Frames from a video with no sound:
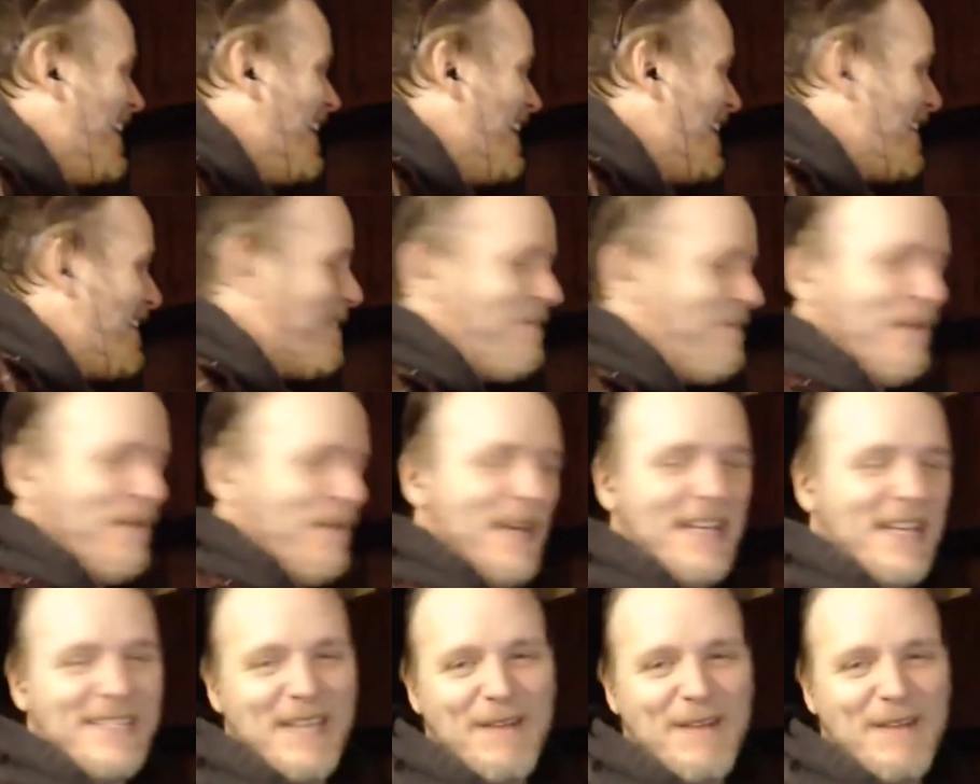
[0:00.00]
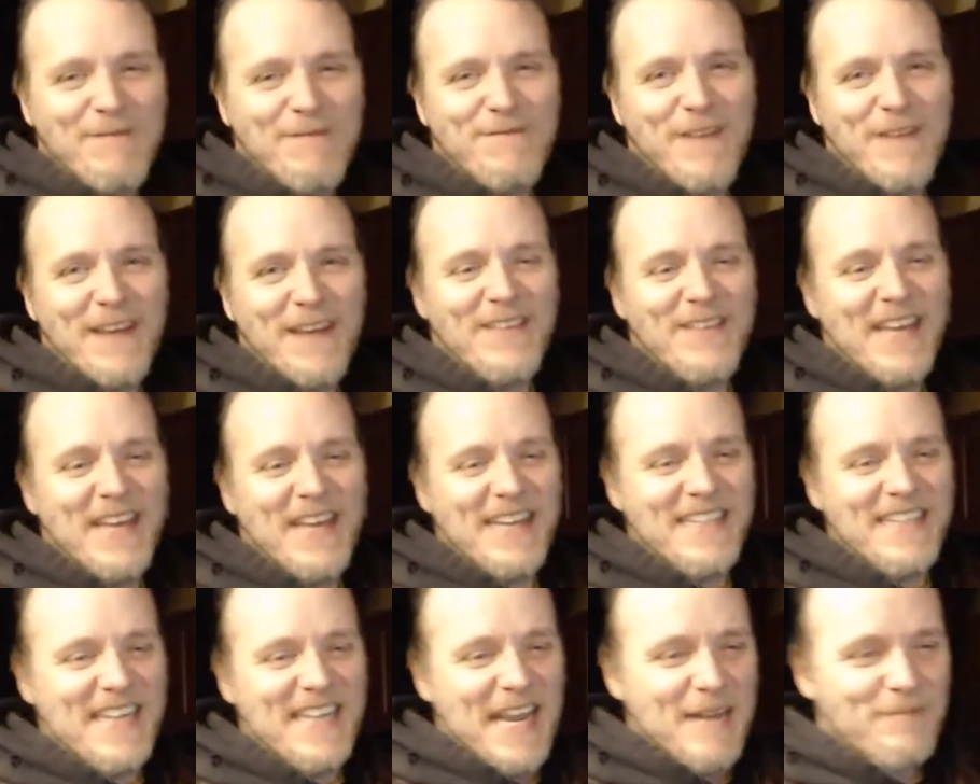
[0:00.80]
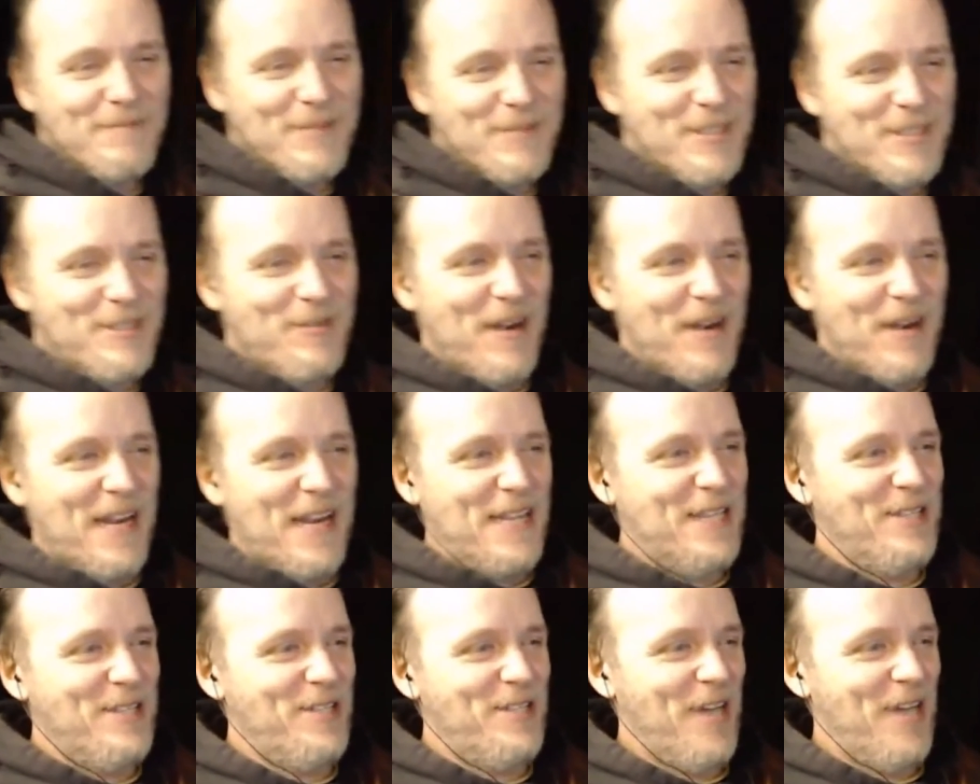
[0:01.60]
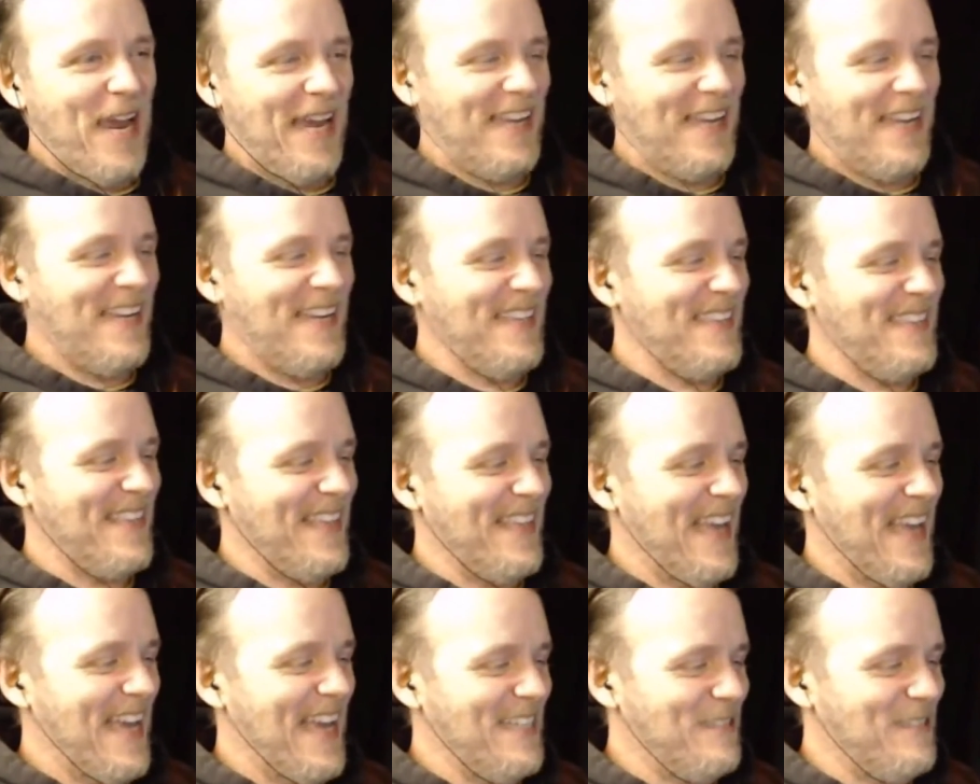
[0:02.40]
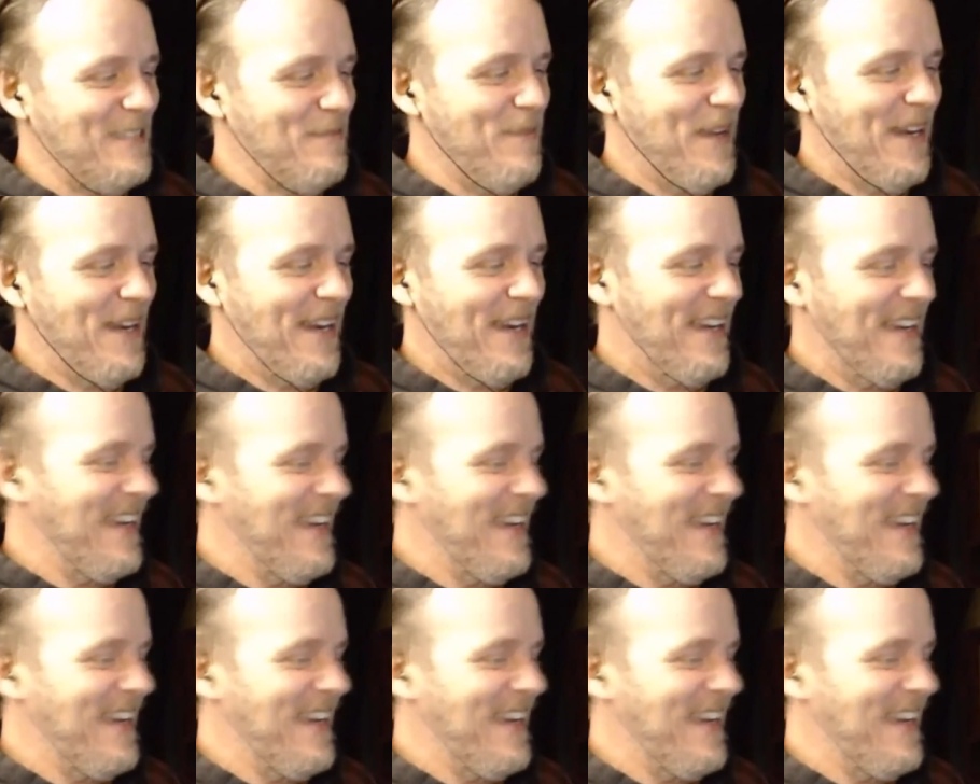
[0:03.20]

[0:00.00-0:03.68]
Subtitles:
Just because I failed that damn strength check at the last minute.